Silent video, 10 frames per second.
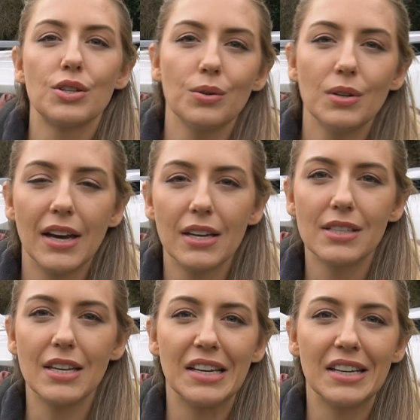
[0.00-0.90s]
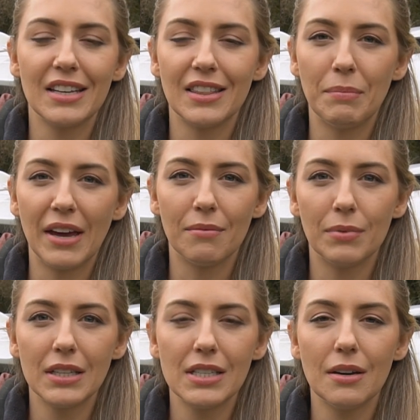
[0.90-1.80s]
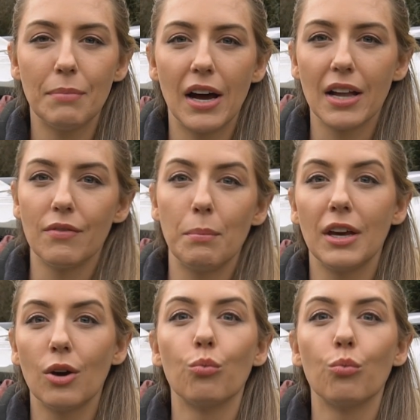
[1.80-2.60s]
2 days here in the Bay of Plenty are part of a bigger